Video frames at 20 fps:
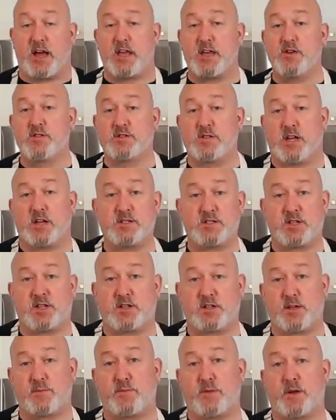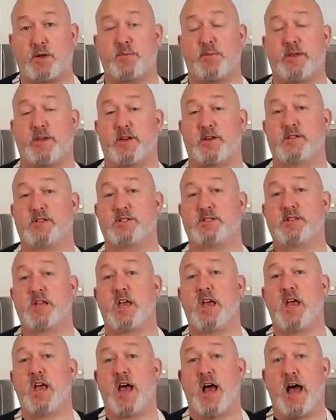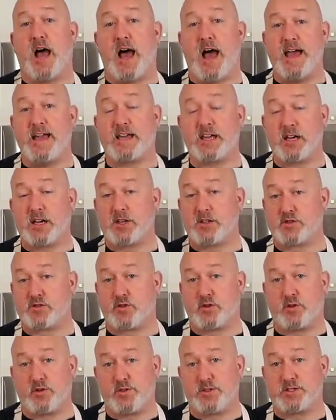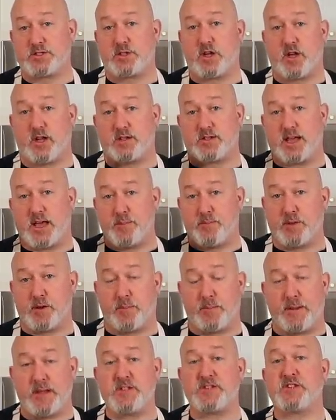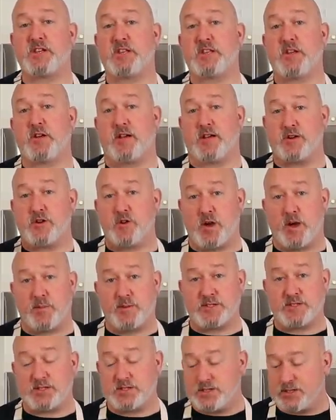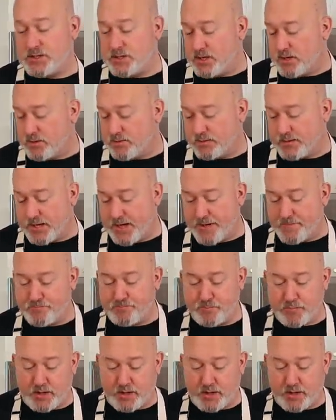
I use unsalted butter because I can control the salt. I put a pinch in there, I know how much is in there, okay?